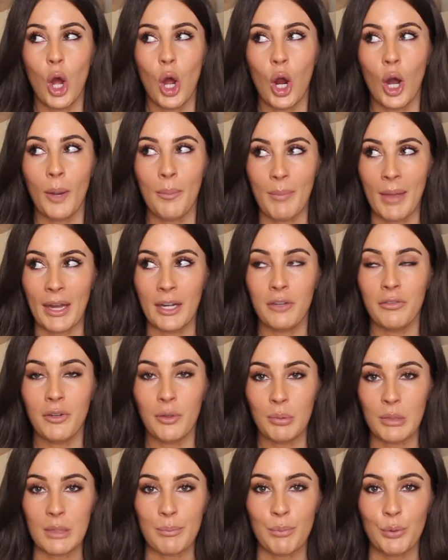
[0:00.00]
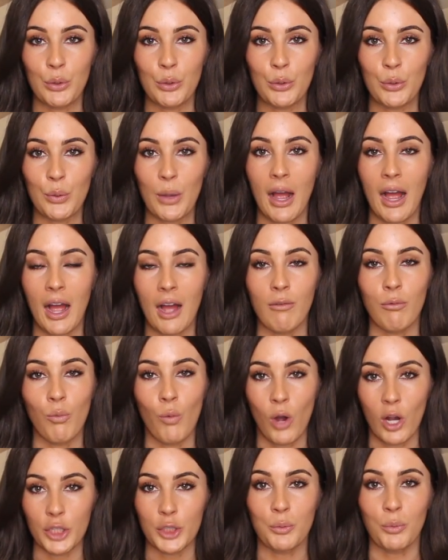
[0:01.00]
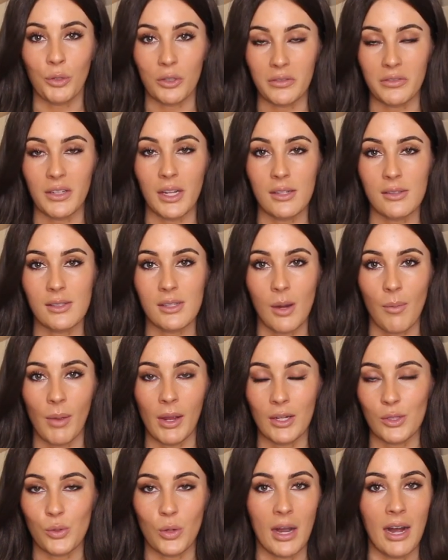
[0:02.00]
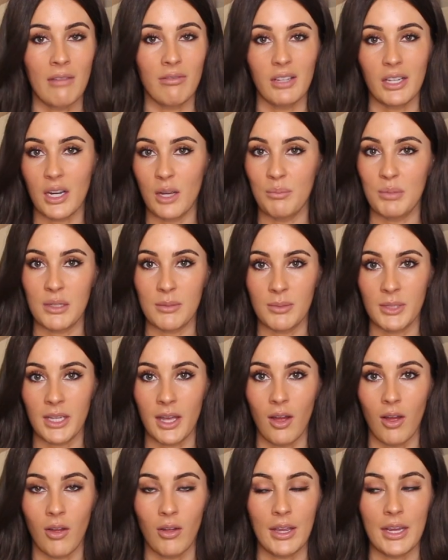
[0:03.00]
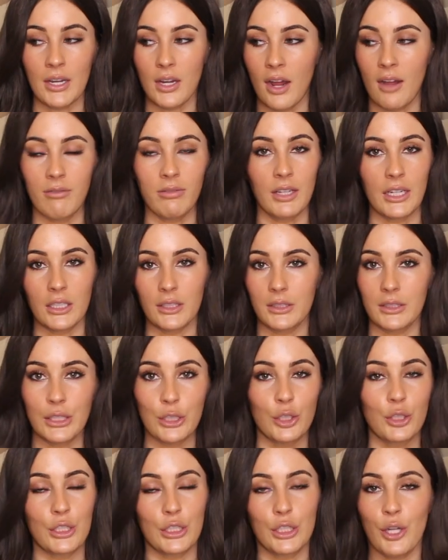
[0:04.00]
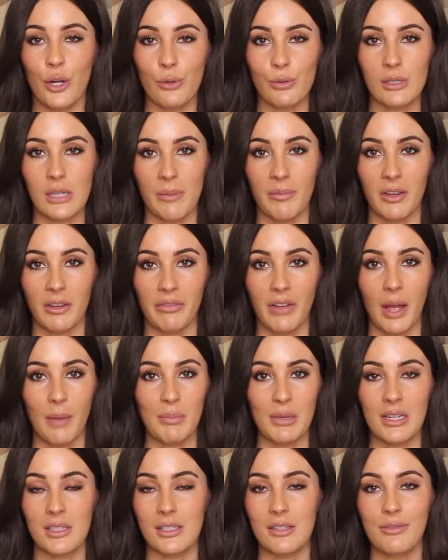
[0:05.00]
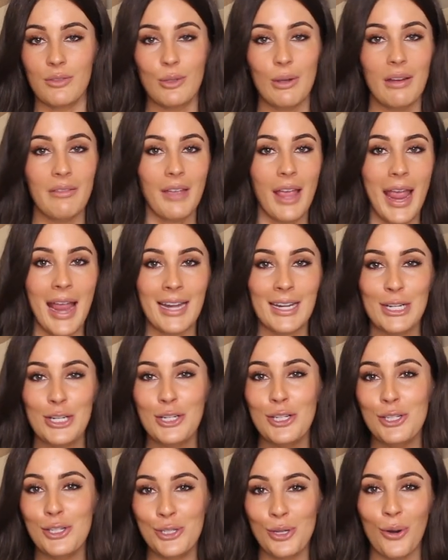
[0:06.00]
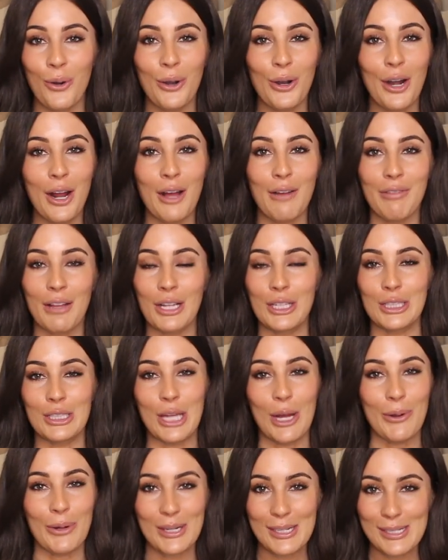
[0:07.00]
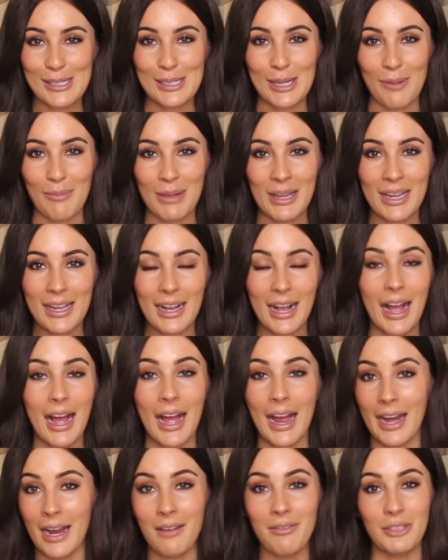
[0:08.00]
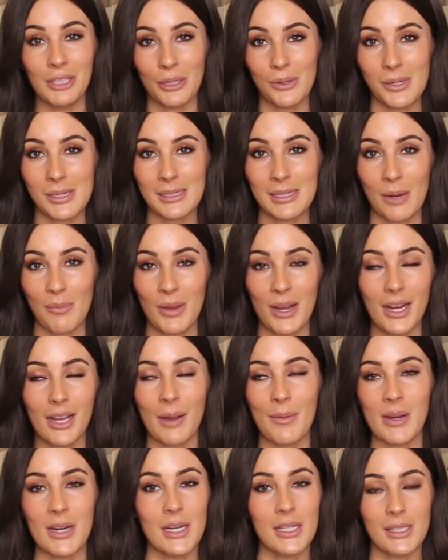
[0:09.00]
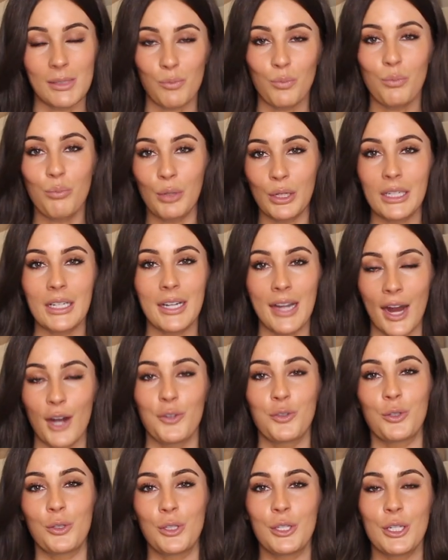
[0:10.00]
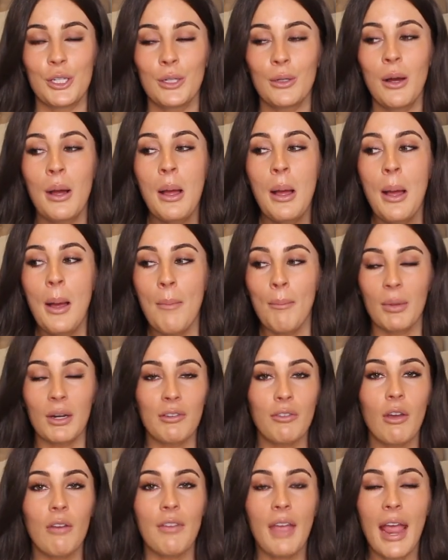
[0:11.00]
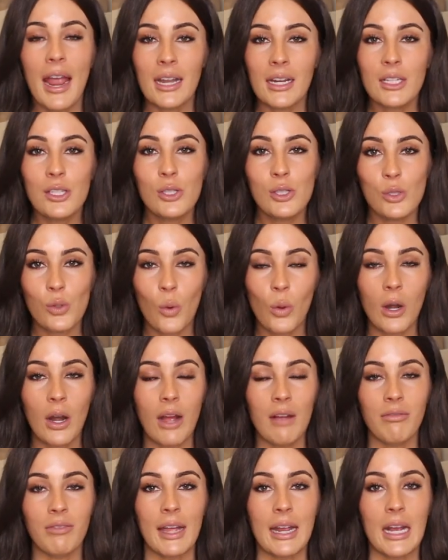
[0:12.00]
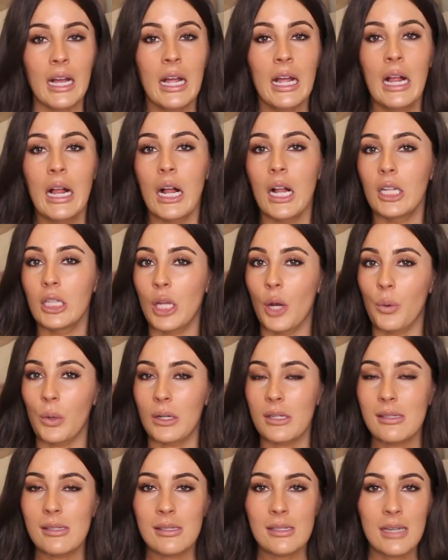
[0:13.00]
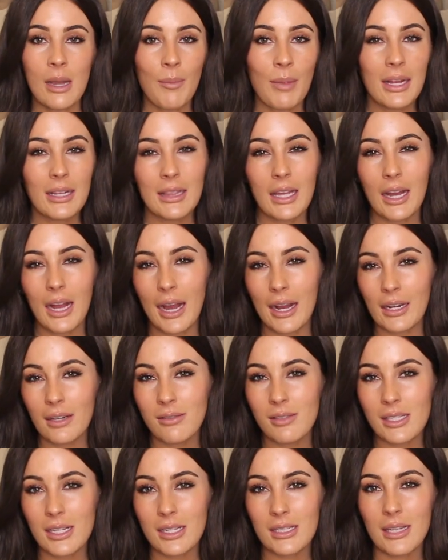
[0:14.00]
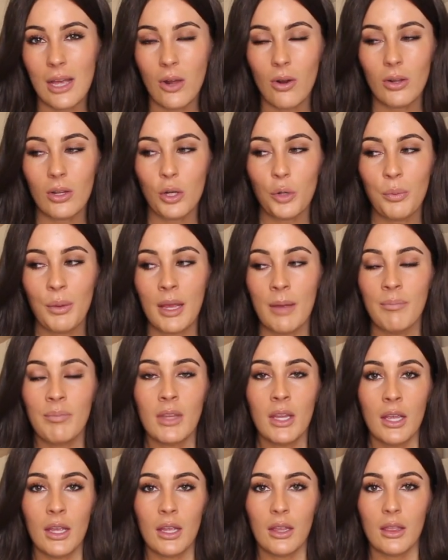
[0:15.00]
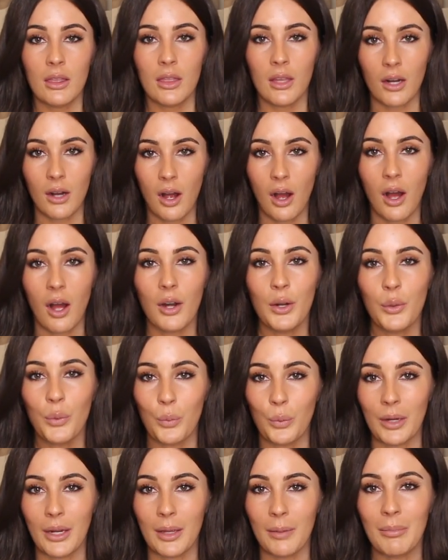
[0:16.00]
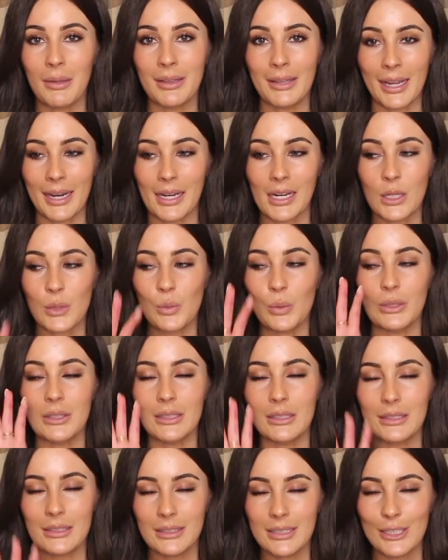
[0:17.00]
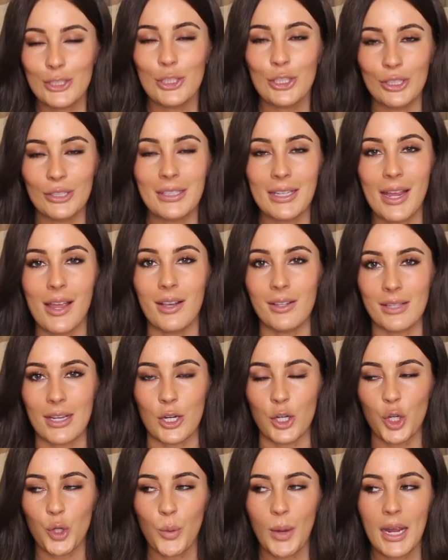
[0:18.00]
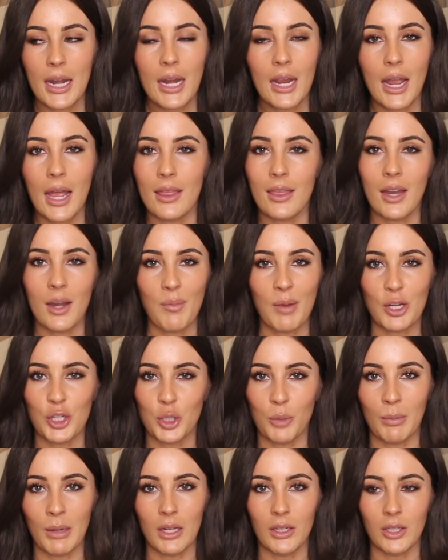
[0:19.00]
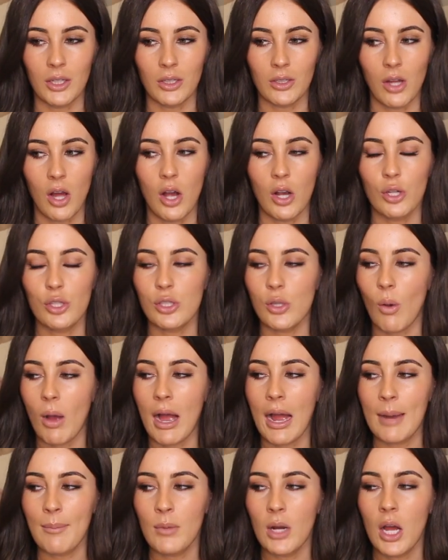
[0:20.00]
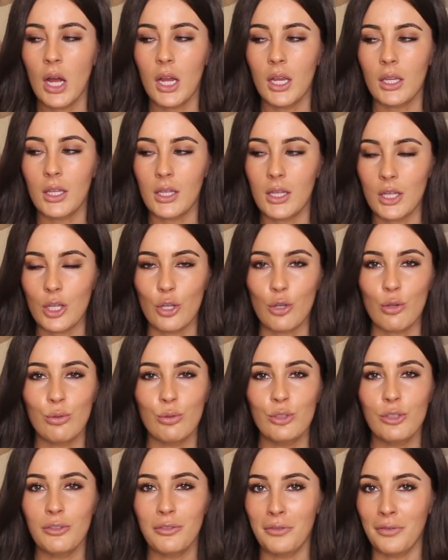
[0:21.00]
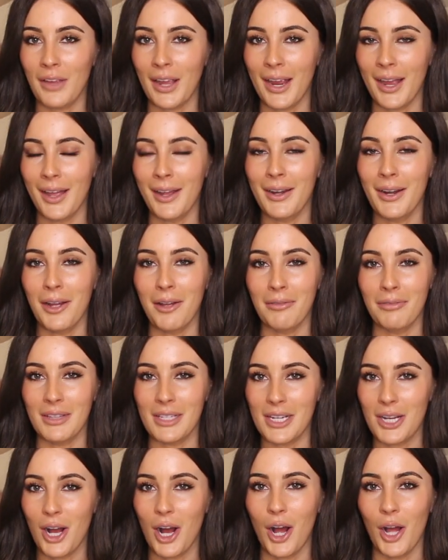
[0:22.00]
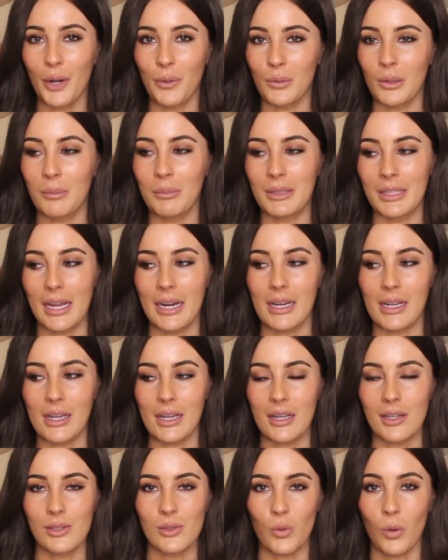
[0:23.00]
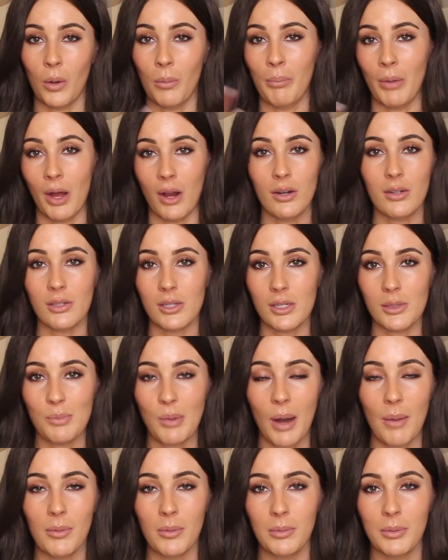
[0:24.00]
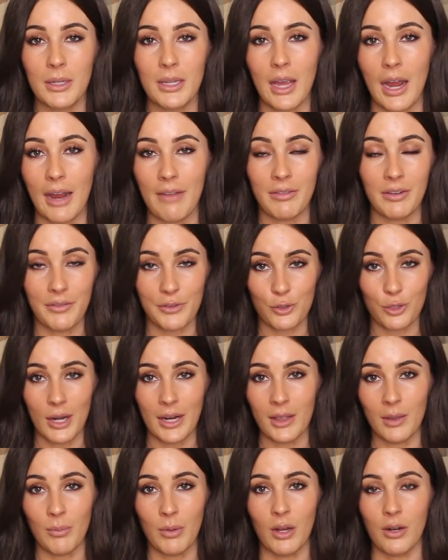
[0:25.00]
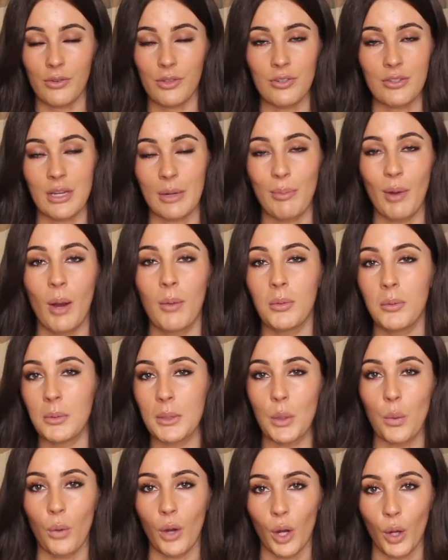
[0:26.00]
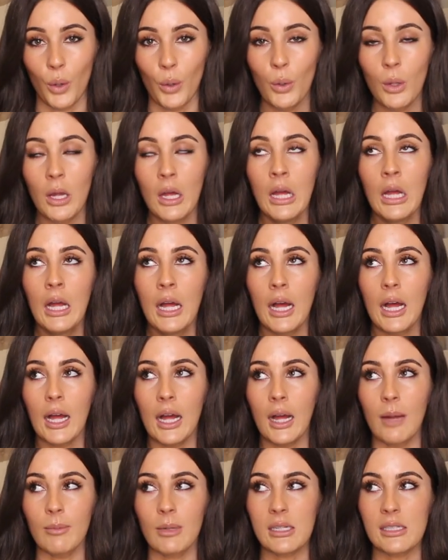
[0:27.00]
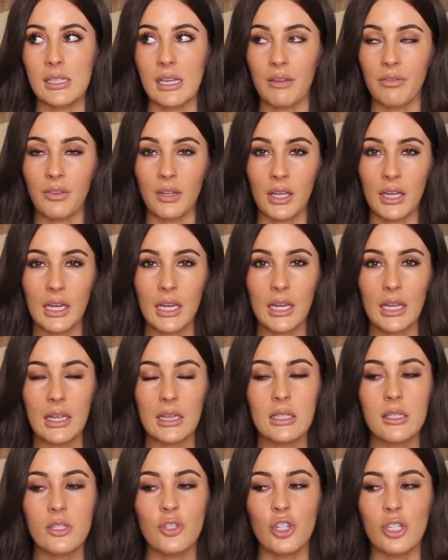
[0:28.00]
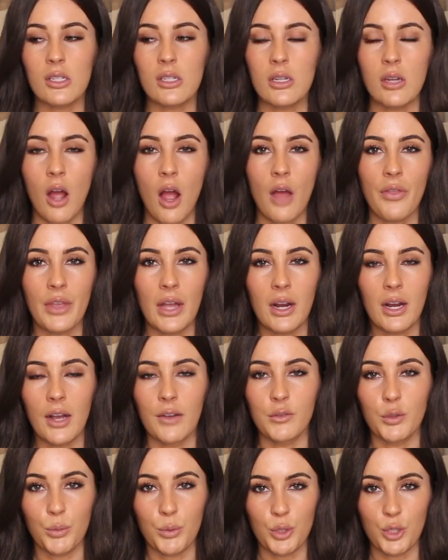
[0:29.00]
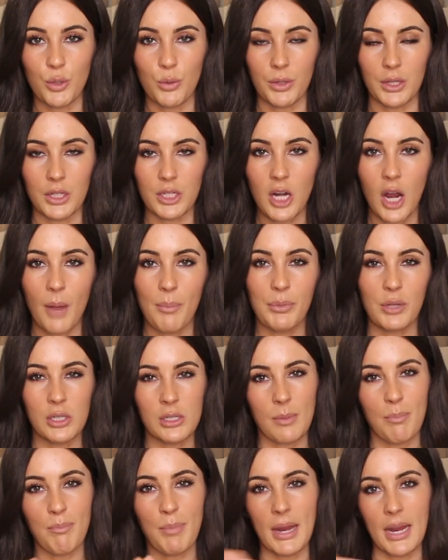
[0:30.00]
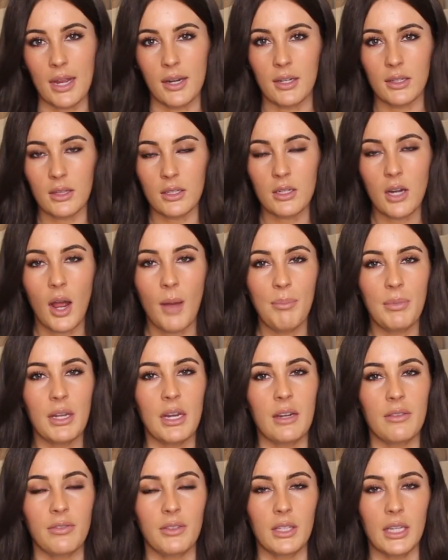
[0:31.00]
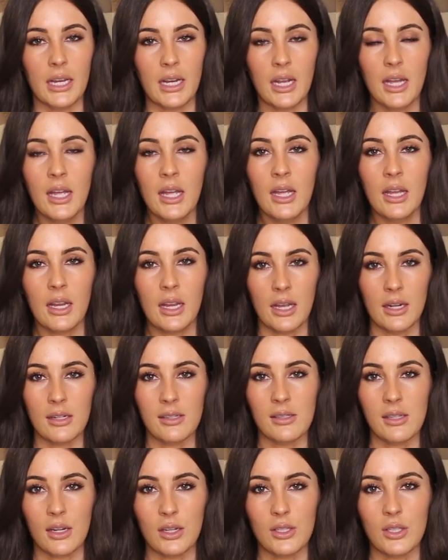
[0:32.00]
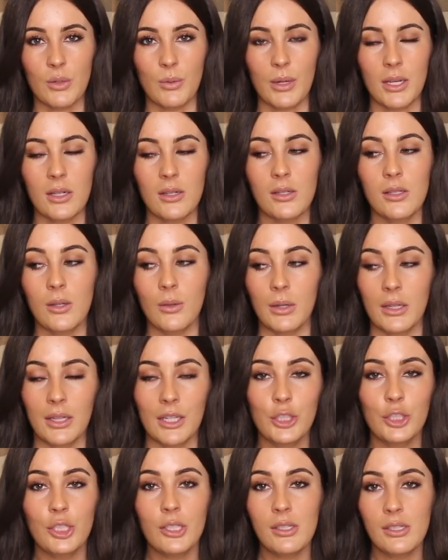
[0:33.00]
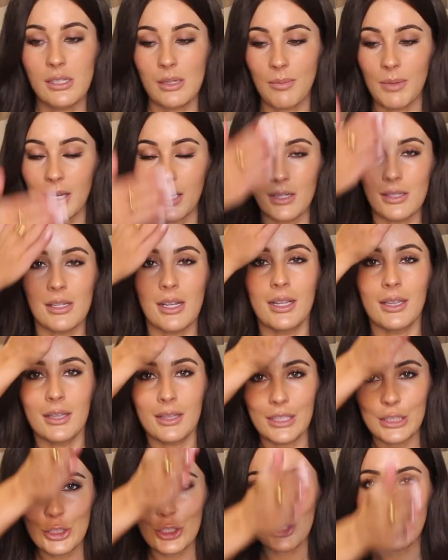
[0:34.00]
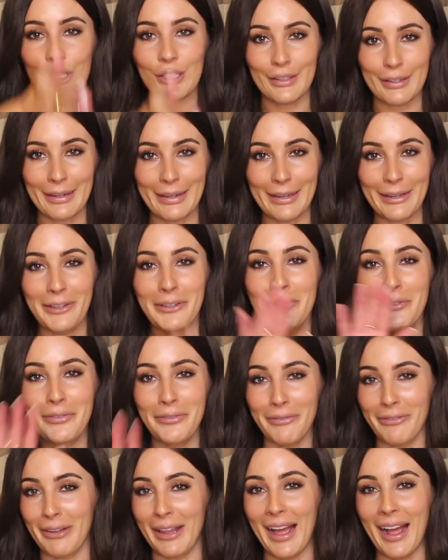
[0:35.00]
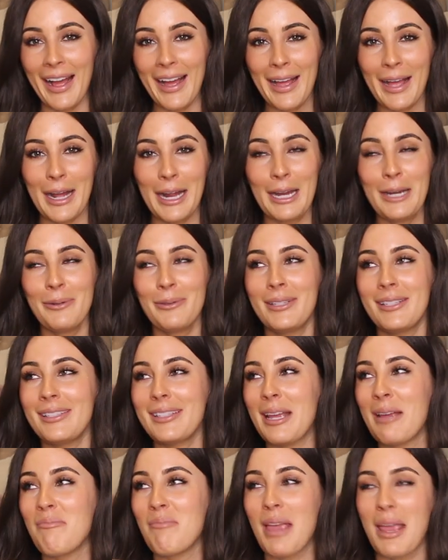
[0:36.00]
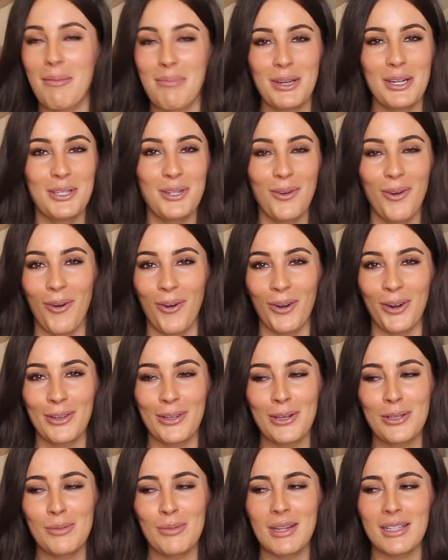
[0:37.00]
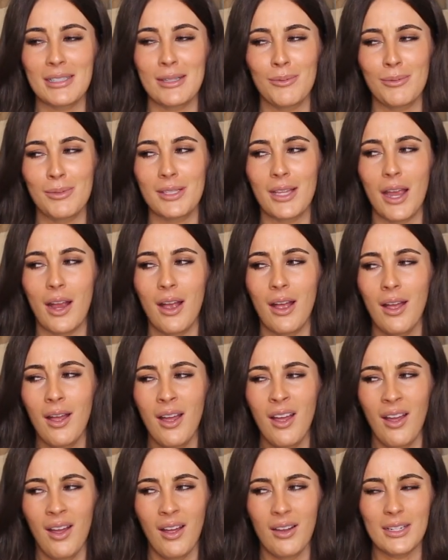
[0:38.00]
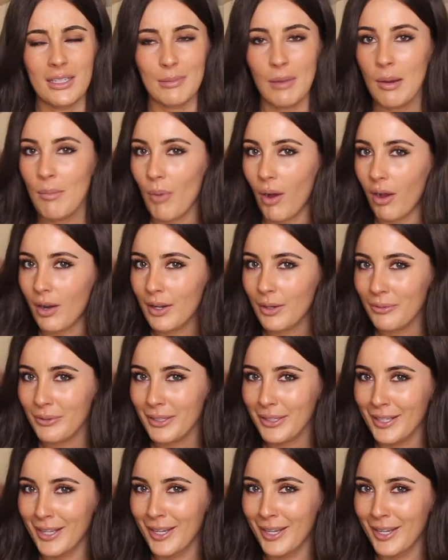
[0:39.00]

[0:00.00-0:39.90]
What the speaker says: are meant for people who have washboard flat stomachs or have like a BBL and have like literally no stomach fat. Because if you have any sort of a lower stomach, I have a lower stomach. I mean, it's pretty natural too. But if you have any sort of like a lower stomach that kind of sticks out a little bit, the cotton rib leggings will literally accentuate it and then it makes your butt look long. So I'm not a huge fan of the cotton rib leggings or boxers probably. I haven't even tried the boxers. I probably won't. Because I feel like it's just not that comfortable too on the top. There's a band at the top that I feel like kind of sucks you in. So unless your stomach is literally flat, I would say maybe don't order those because I was like, does my body really